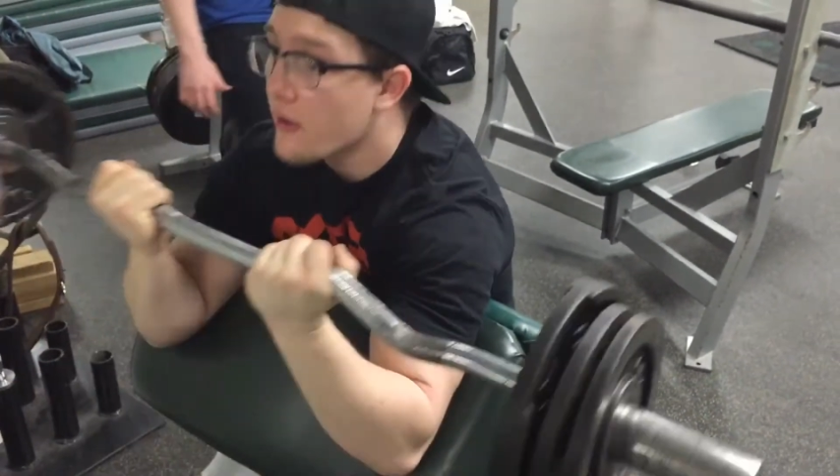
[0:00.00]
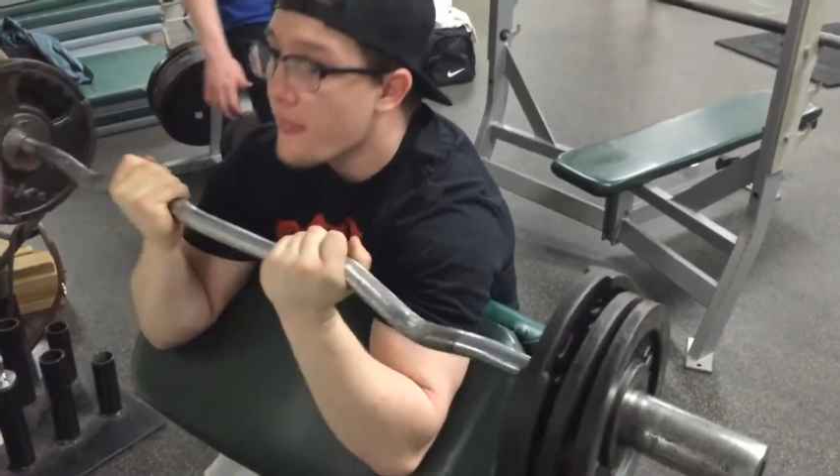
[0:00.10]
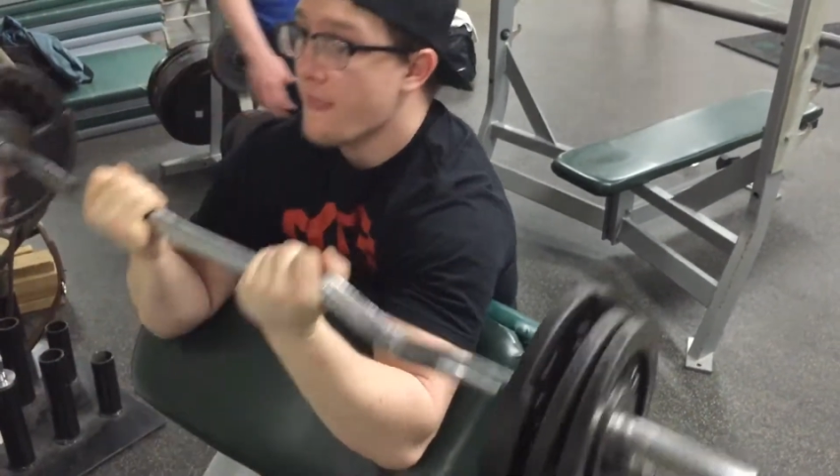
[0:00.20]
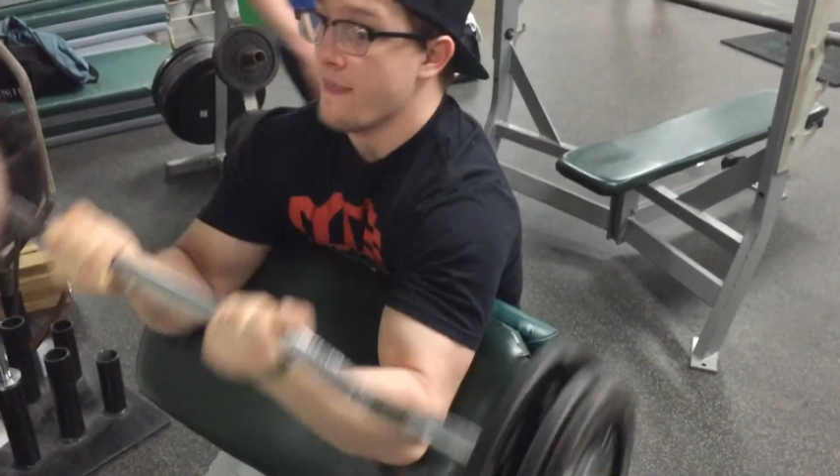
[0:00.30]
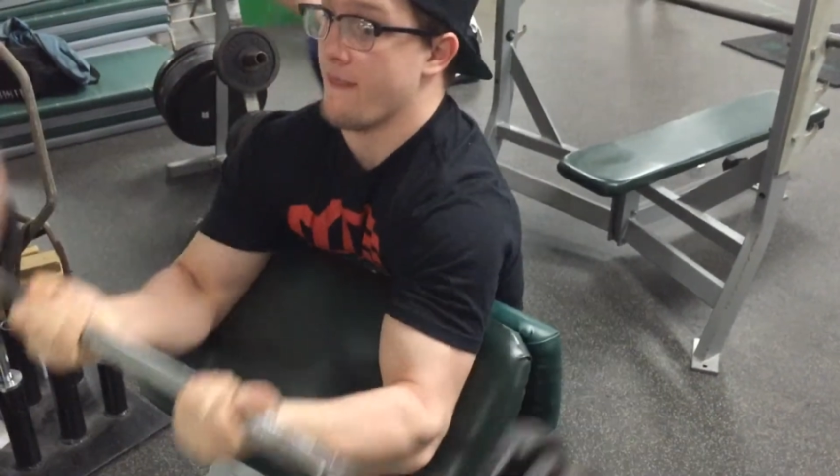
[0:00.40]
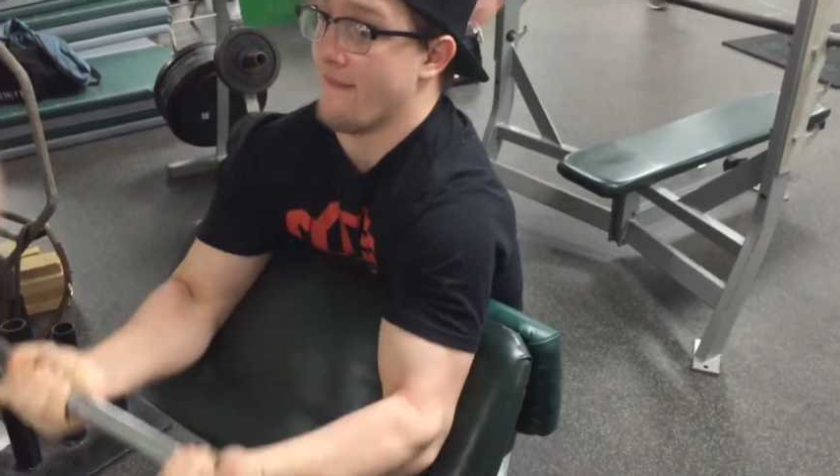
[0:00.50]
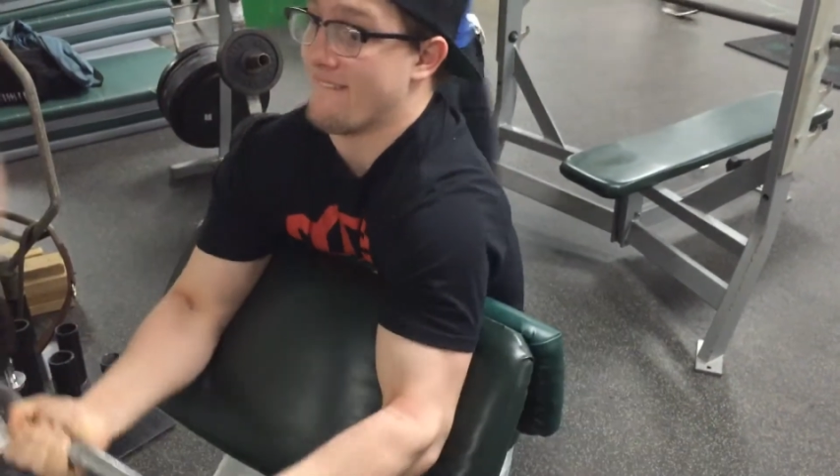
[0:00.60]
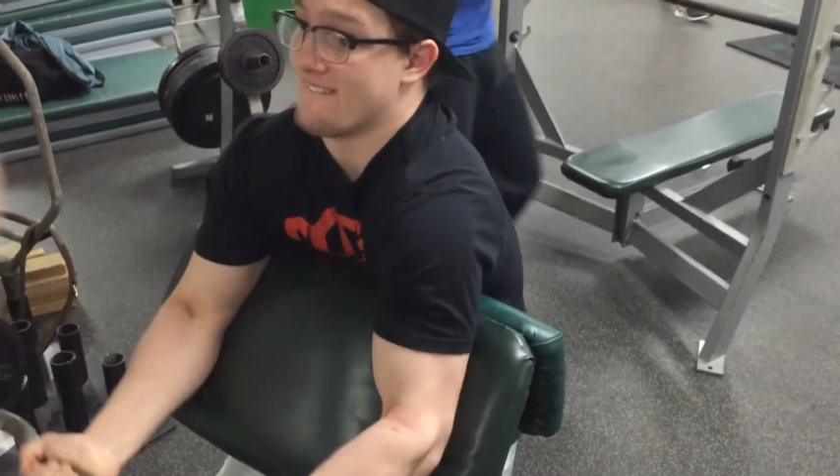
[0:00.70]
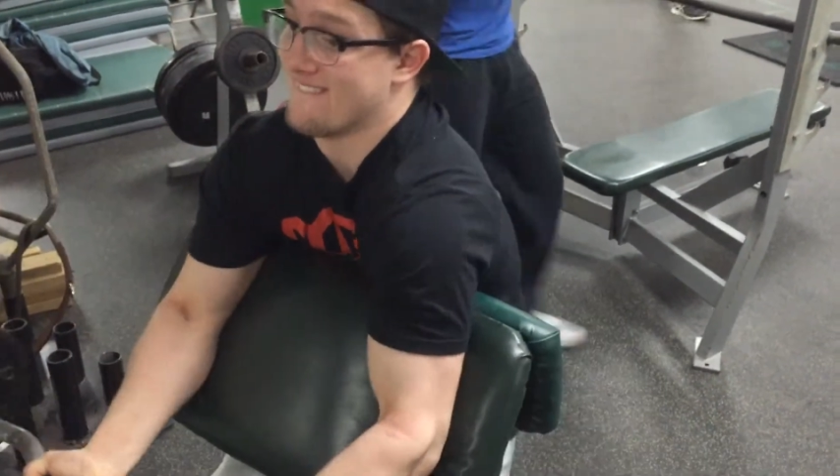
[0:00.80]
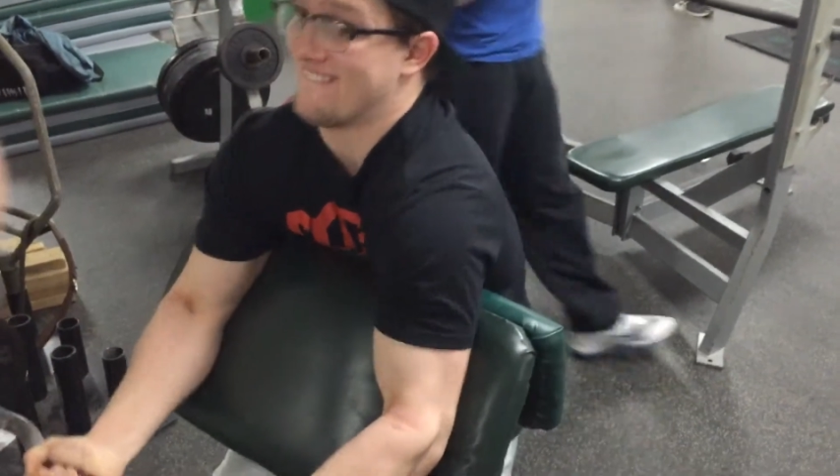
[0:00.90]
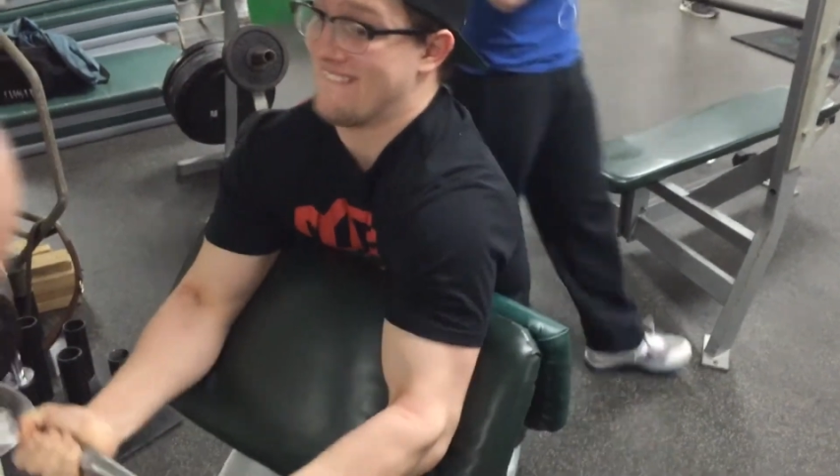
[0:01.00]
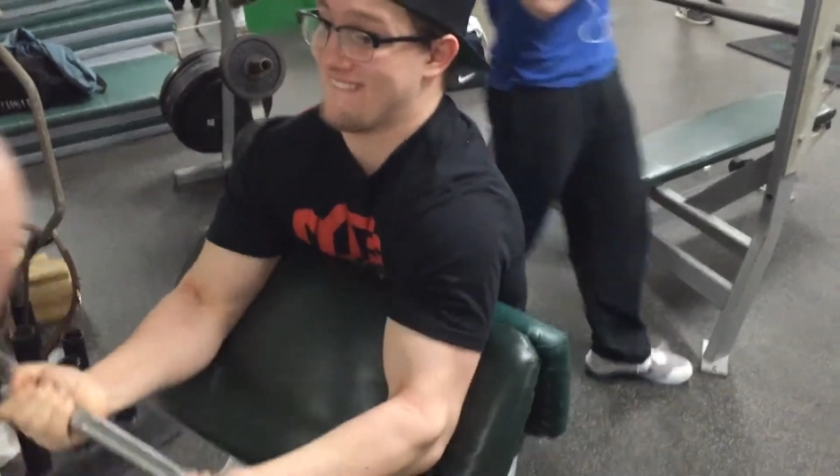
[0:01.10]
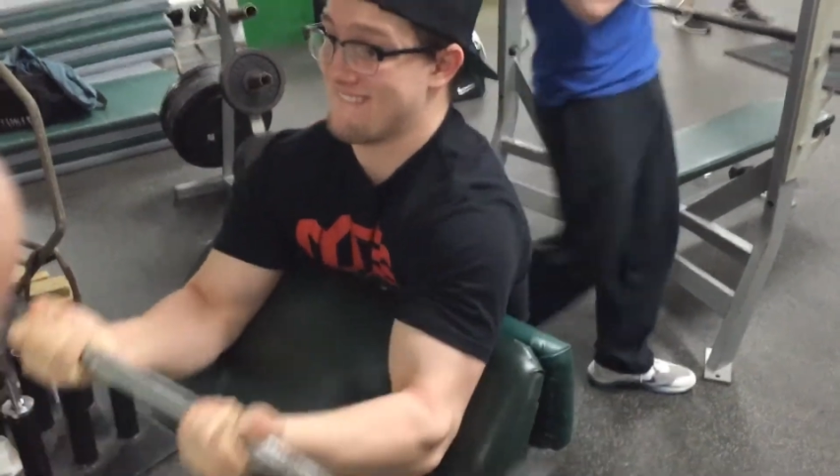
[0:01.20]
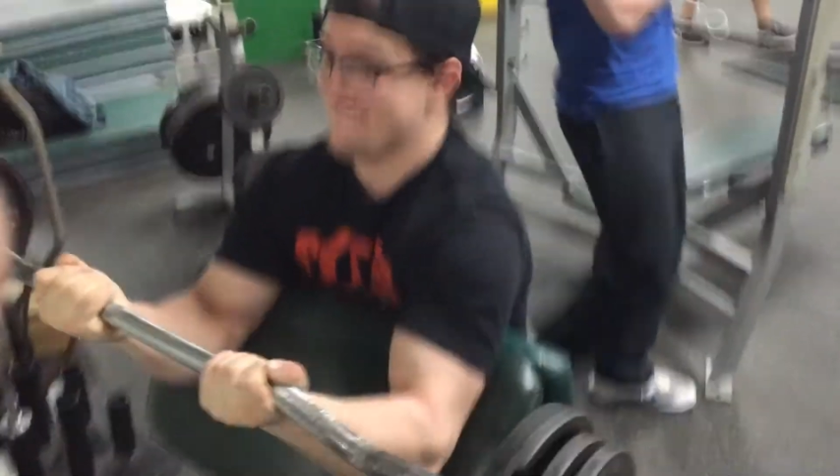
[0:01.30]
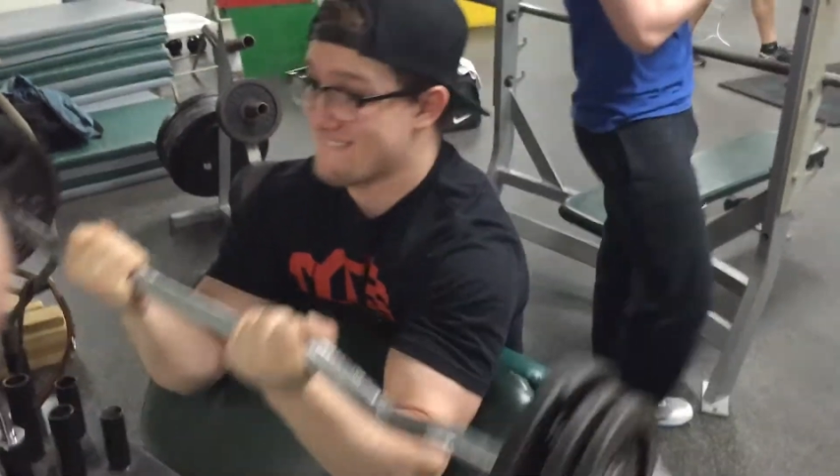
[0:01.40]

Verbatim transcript: then you add two plates.